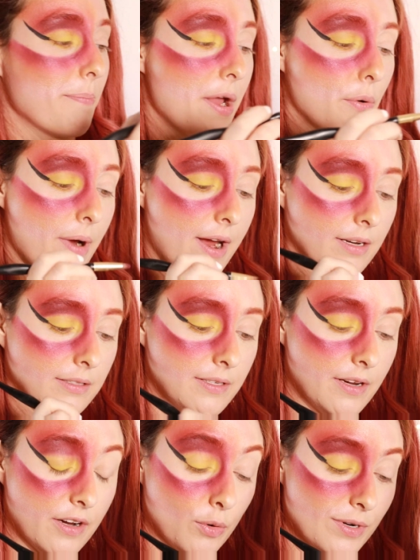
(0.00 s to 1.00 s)
my rides
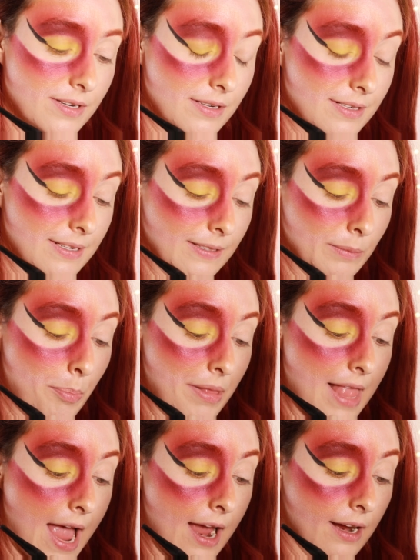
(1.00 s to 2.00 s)
here, which is just
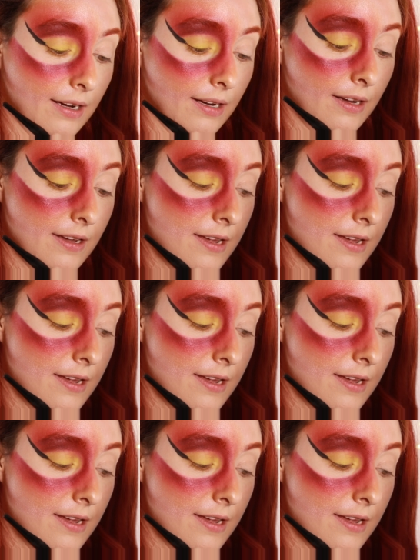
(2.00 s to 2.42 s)
black.